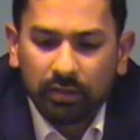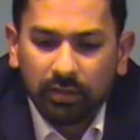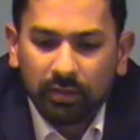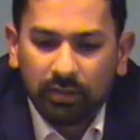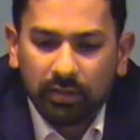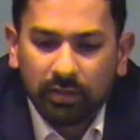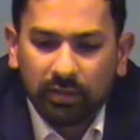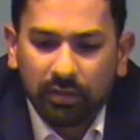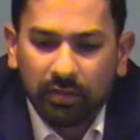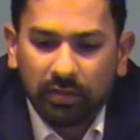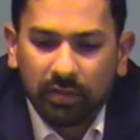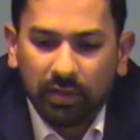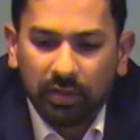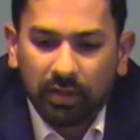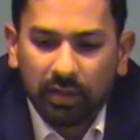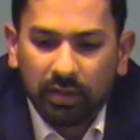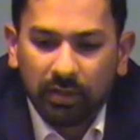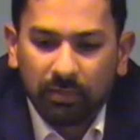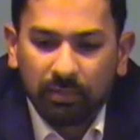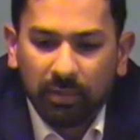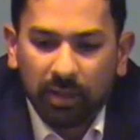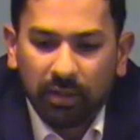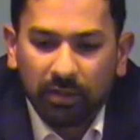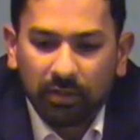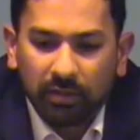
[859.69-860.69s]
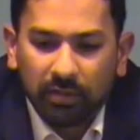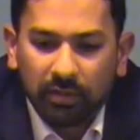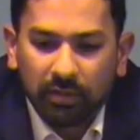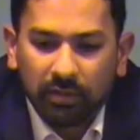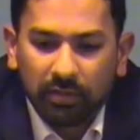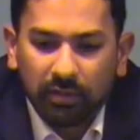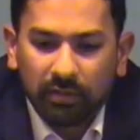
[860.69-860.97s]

just thinking about,